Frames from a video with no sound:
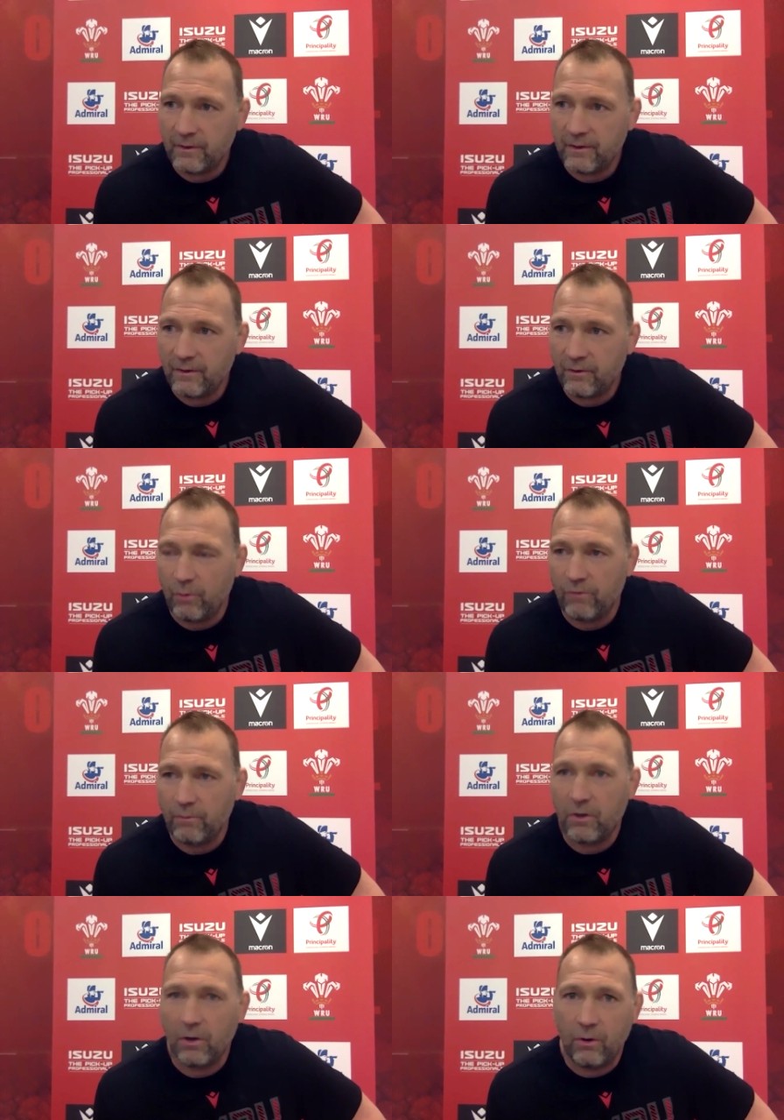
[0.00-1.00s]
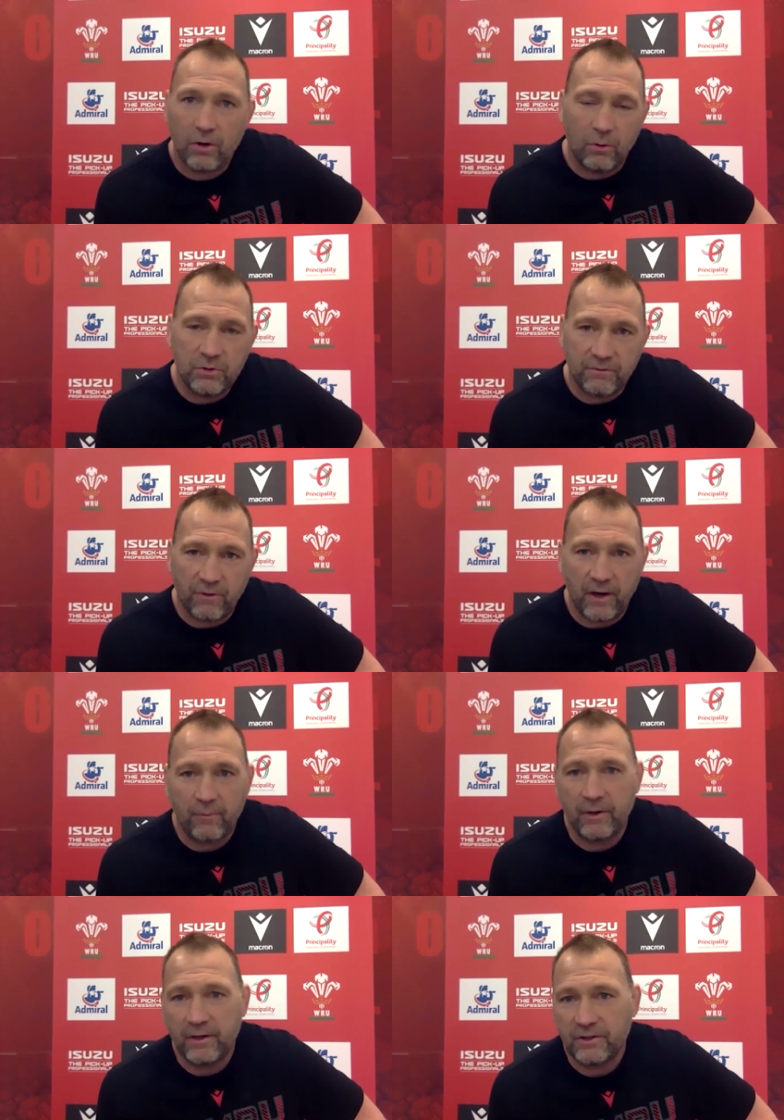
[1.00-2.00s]
going from cl- coach
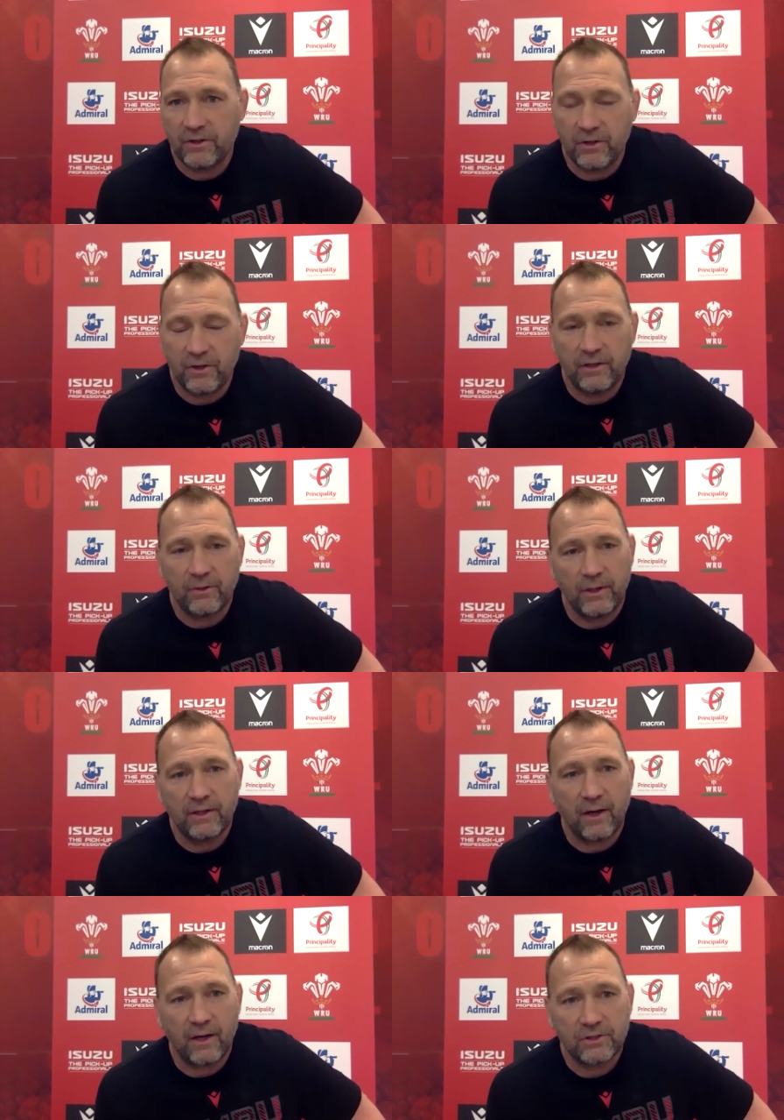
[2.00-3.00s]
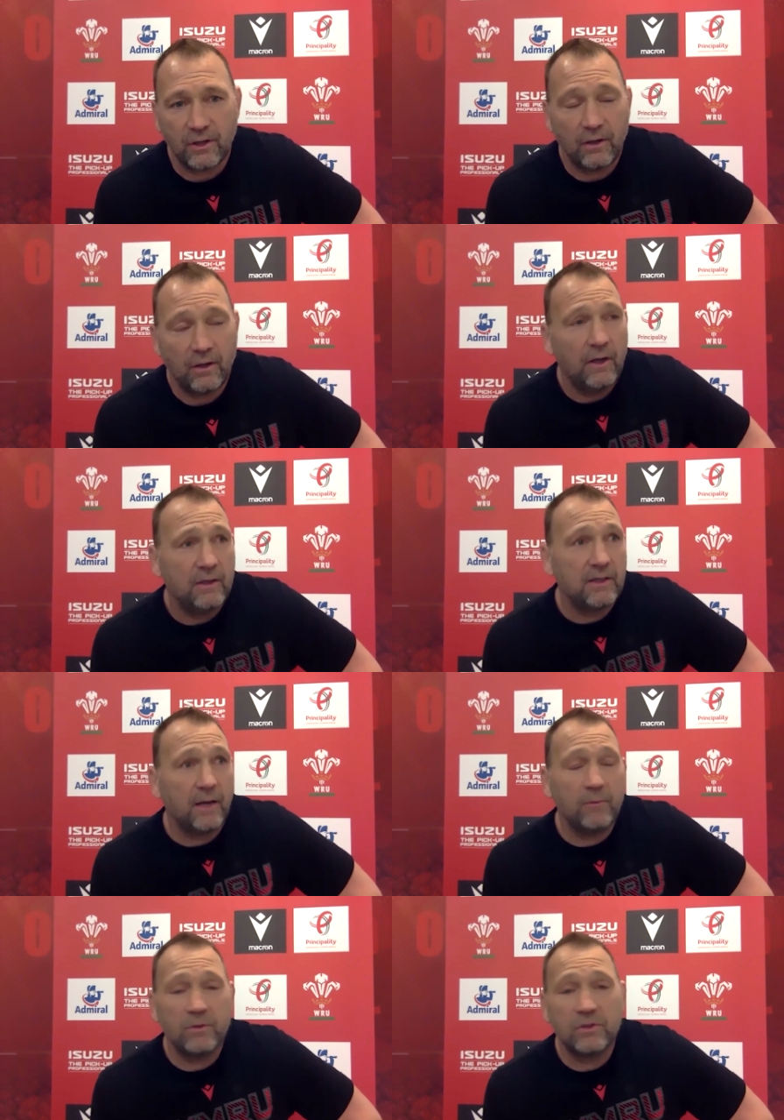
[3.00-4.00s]
environment to, into international,
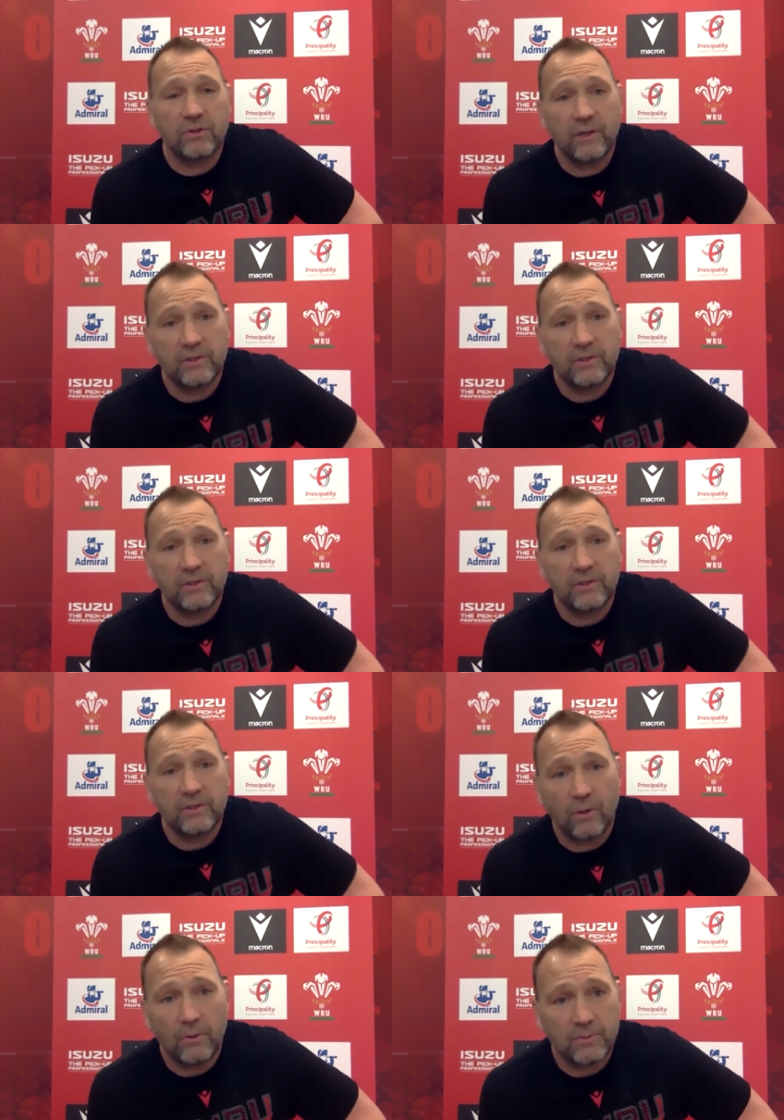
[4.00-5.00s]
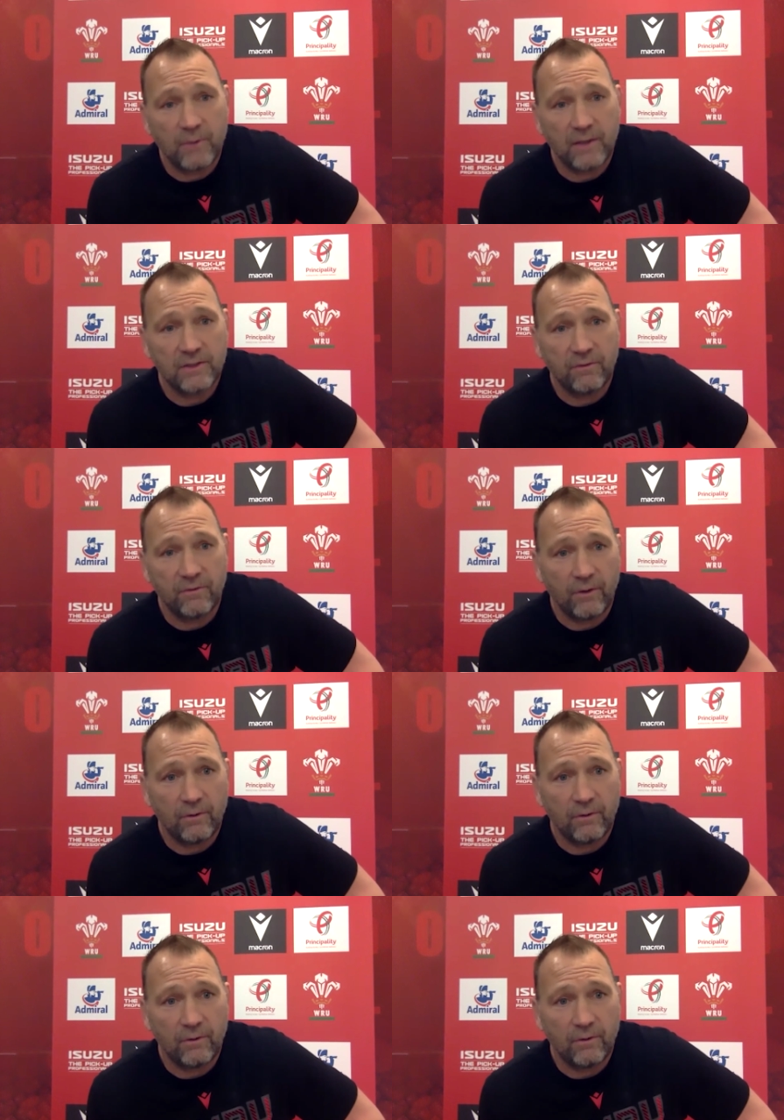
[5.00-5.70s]
time constraints are always massive here,